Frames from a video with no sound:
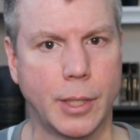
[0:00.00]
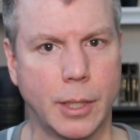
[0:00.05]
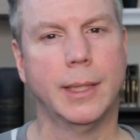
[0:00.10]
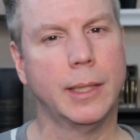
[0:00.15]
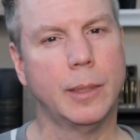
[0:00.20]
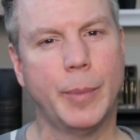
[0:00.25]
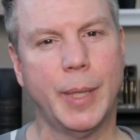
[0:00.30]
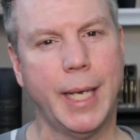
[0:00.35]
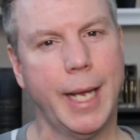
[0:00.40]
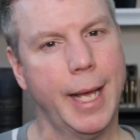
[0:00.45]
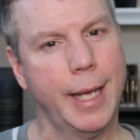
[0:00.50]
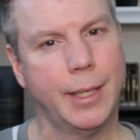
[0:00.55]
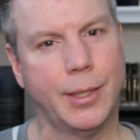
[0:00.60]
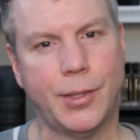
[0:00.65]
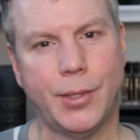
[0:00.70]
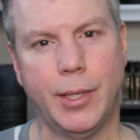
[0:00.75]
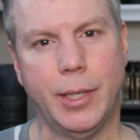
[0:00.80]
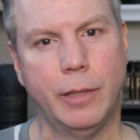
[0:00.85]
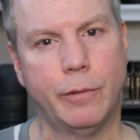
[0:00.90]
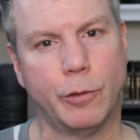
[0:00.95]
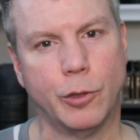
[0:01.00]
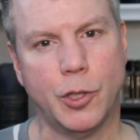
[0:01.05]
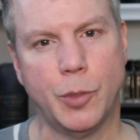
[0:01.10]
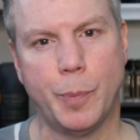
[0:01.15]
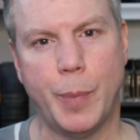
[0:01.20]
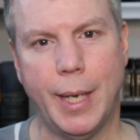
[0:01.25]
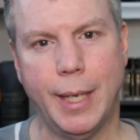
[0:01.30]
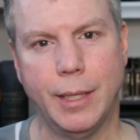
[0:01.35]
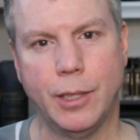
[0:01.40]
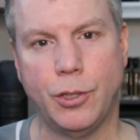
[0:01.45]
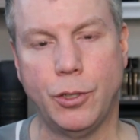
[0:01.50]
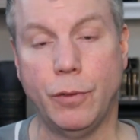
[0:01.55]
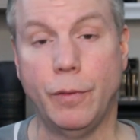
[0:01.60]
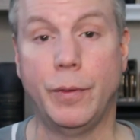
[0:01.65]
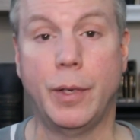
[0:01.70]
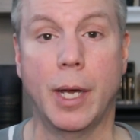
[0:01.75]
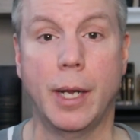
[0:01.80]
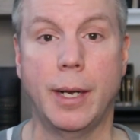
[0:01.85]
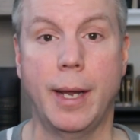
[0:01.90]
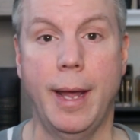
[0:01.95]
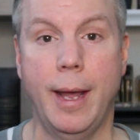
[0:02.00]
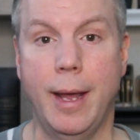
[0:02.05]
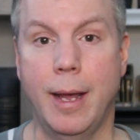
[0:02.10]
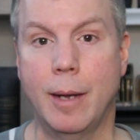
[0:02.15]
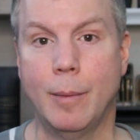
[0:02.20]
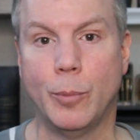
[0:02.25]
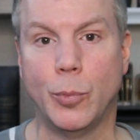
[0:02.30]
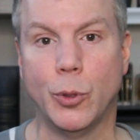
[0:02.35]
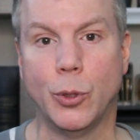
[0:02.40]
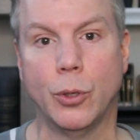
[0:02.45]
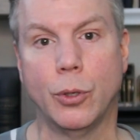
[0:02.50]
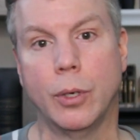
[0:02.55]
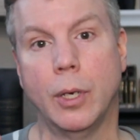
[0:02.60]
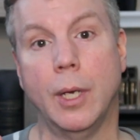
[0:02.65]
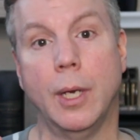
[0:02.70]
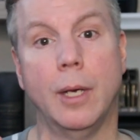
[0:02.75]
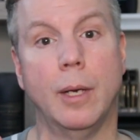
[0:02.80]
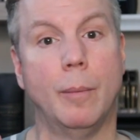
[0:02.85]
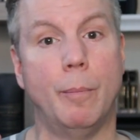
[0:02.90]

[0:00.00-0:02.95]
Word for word: A little bit of aniseed for spice. You've got amber,